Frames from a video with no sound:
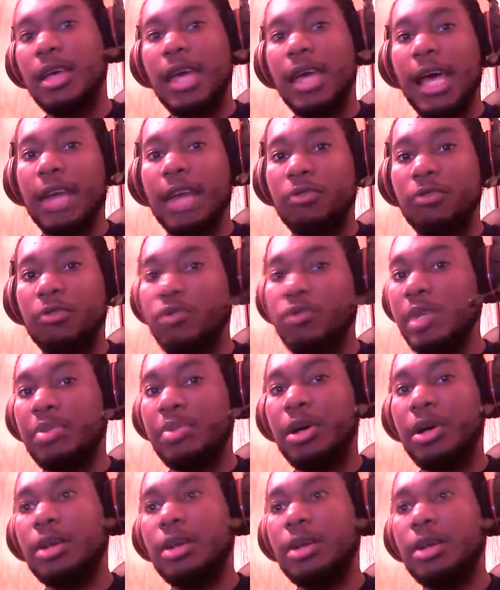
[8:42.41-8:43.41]
And
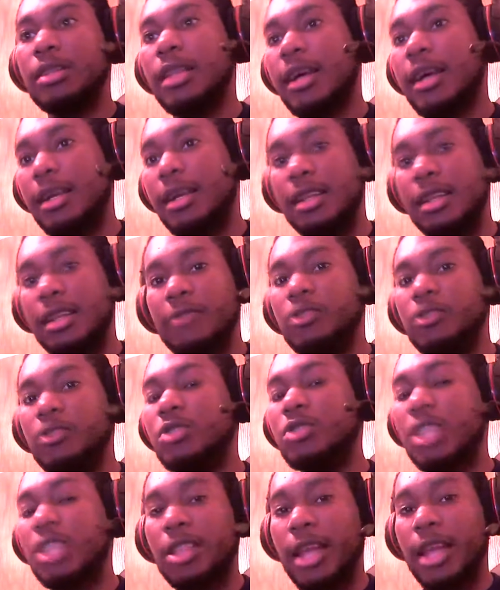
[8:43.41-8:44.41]
Reaper, like, I never
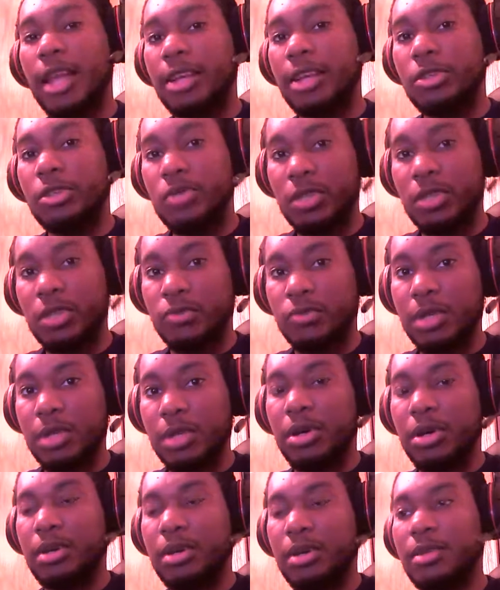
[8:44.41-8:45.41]
used to like using
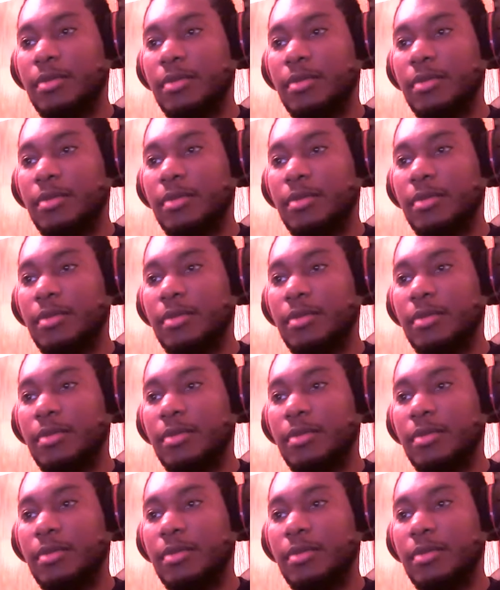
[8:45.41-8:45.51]
Reaper,